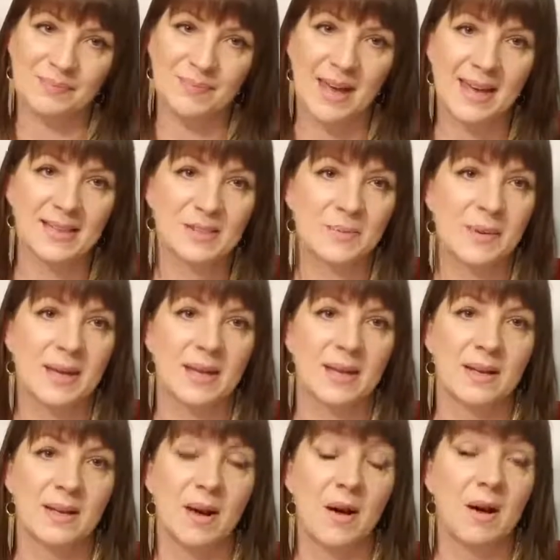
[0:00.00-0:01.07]
has
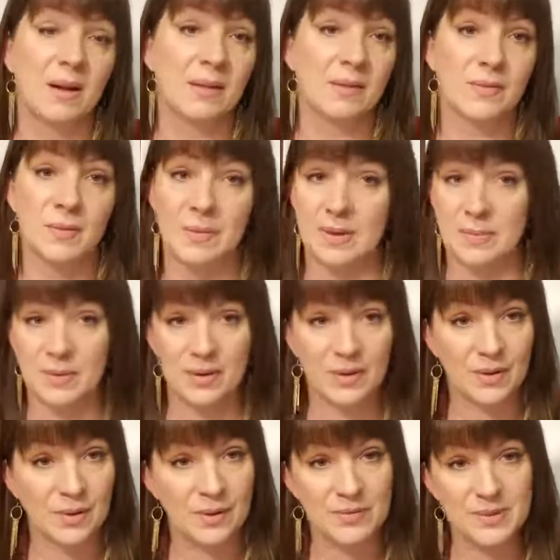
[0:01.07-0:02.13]
been all of the people
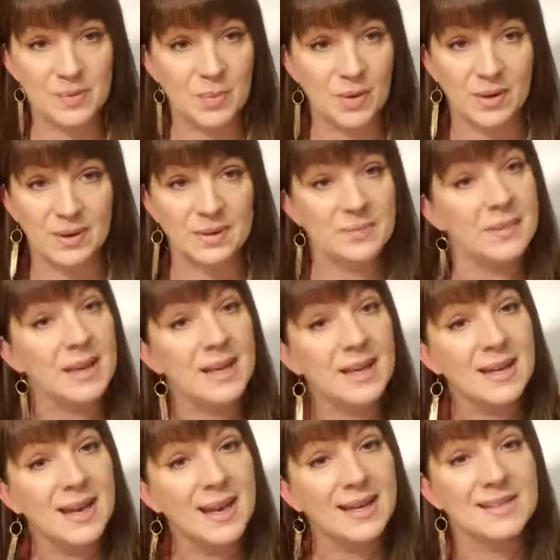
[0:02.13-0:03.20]
who have supported
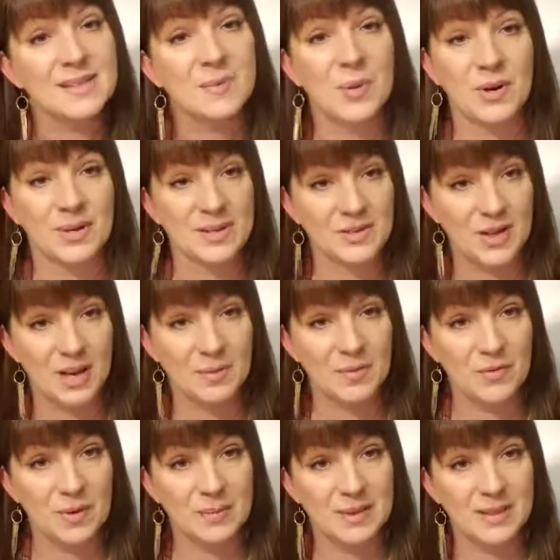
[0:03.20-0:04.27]
me and supported Tribe
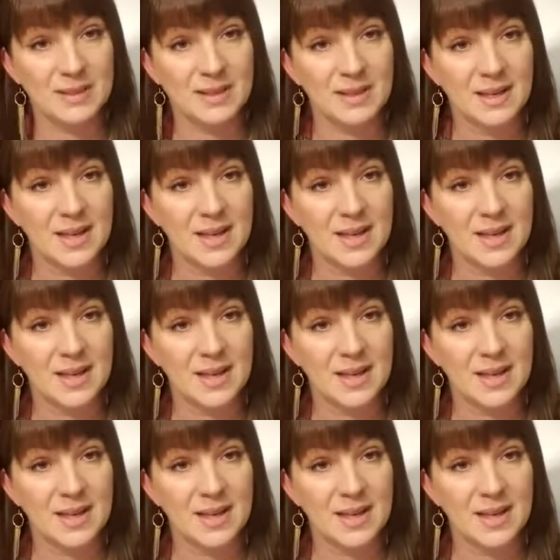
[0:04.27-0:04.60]
of Women